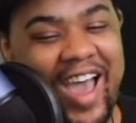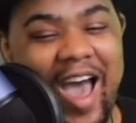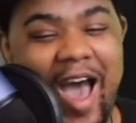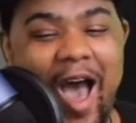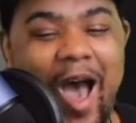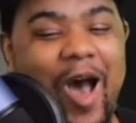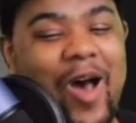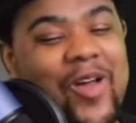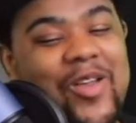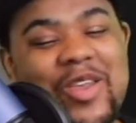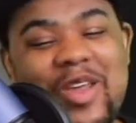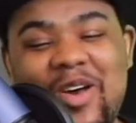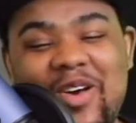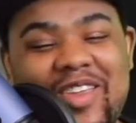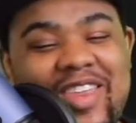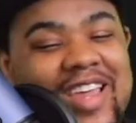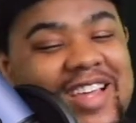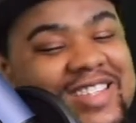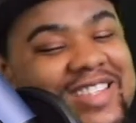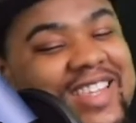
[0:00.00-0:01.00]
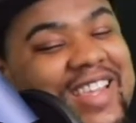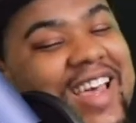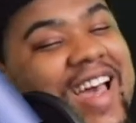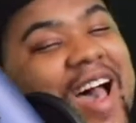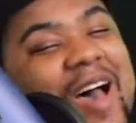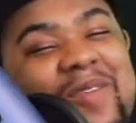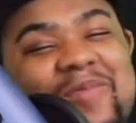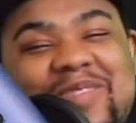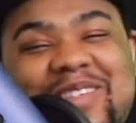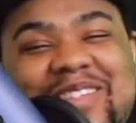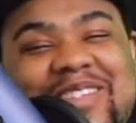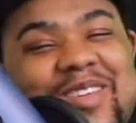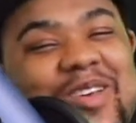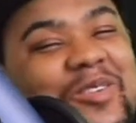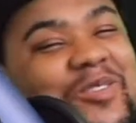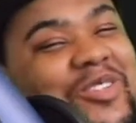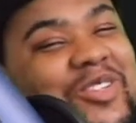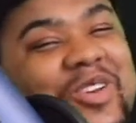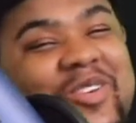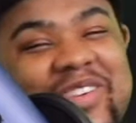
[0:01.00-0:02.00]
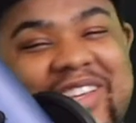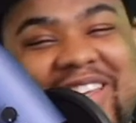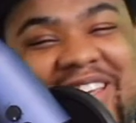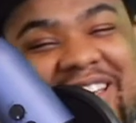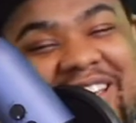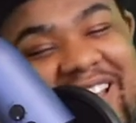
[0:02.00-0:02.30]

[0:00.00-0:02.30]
Oh no, I'm so joking.